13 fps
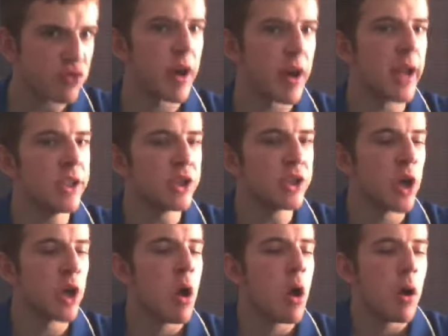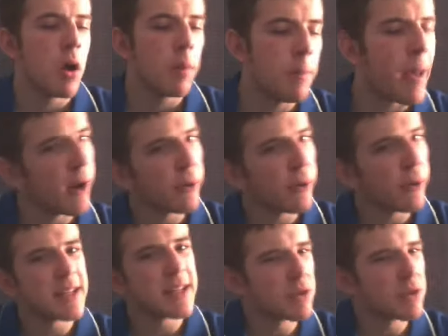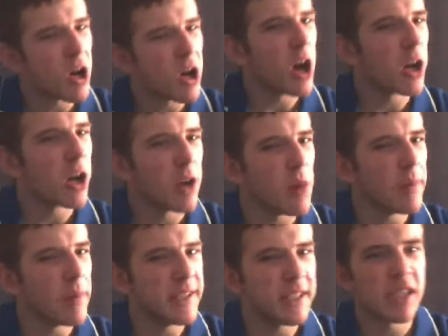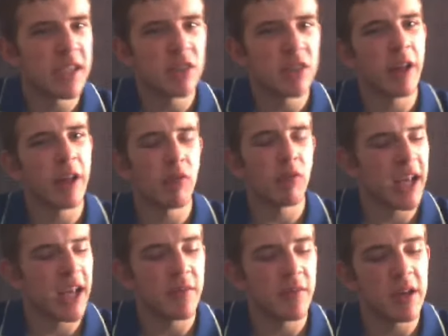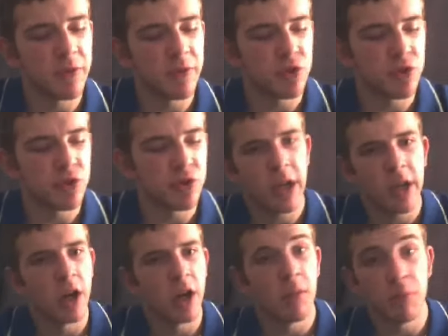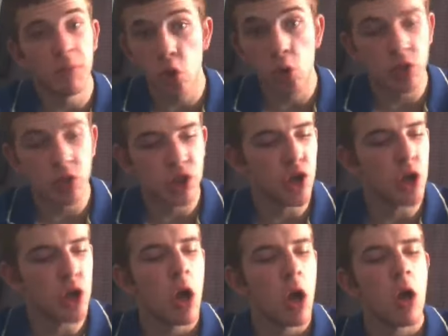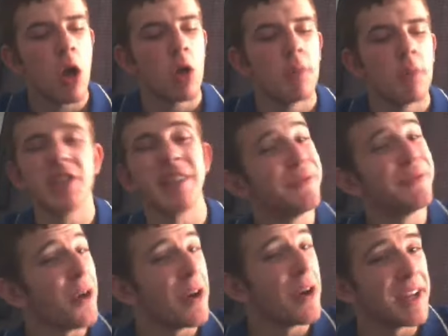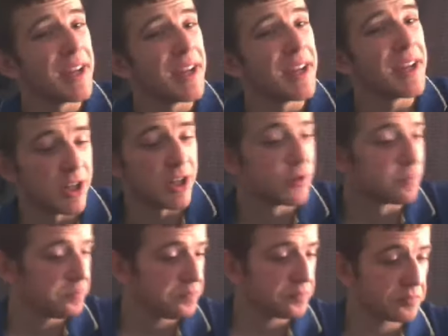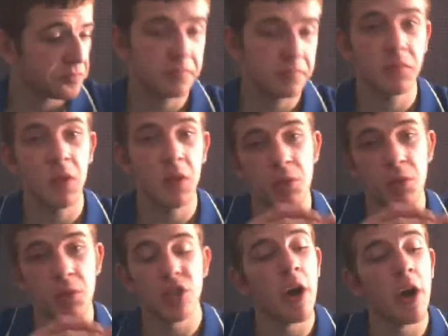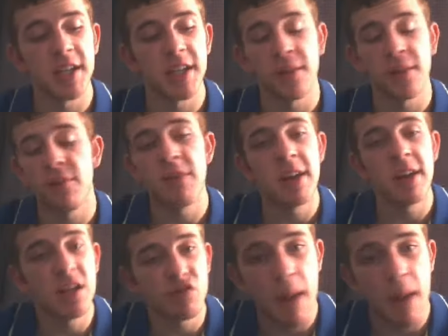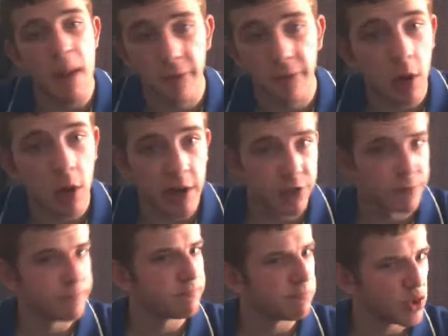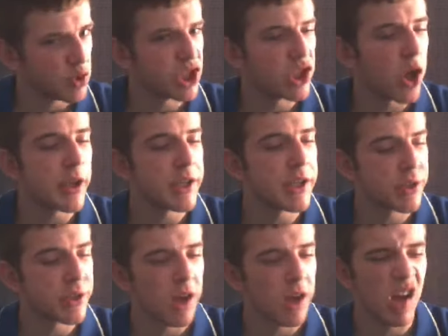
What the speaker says: range. Better against those guard armies, etc., that are running heavy infantry. Gaunts is good because it's 30-inch range, which is nice, and it's 15-inch rapid fire range, which is nice.